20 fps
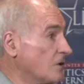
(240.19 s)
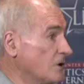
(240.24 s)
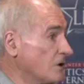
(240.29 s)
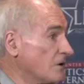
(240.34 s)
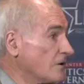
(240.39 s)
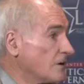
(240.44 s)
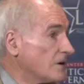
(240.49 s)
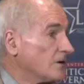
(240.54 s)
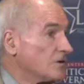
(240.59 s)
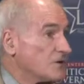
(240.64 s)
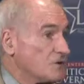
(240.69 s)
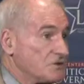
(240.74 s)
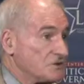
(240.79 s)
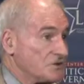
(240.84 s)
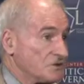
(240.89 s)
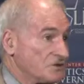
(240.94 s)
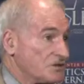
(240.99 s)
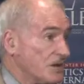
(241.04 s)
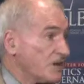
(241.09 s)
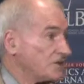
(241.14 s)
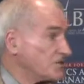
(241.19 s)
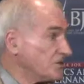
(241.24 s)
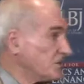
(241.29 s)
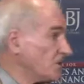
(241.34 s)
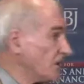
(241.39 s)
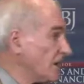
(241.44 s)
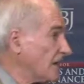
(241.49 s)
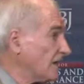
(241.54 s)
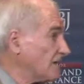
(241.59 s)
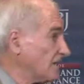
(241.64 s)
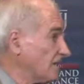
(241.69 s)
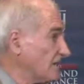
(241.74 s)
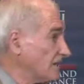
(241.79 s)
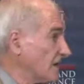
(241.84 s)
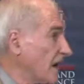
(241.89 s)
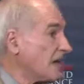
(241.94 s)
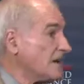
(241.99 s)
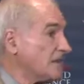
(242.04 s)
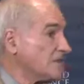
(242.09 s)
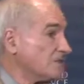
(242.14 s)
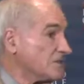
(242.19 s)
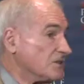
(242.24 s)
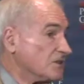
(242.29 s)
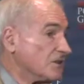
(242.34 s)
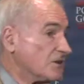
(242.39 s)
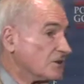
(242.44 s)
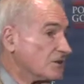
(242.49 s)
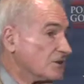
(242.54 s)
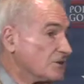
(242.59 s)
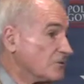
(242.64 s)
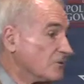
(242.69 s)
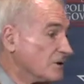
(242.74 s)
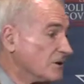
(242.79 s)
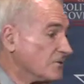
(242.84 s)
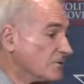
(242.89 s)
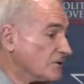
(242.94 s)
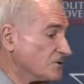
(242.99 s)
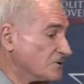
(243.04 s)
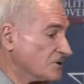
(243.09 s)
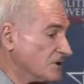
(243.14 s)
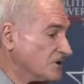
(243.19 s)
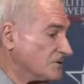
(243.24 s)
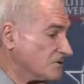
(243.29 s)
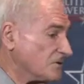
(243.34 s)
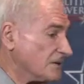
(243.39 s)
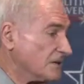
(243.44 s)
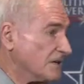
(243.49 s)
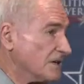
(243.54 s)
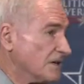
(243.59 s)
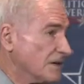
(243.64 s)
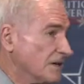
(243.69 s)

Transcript: here into the success in the 1990s and the early 21st century.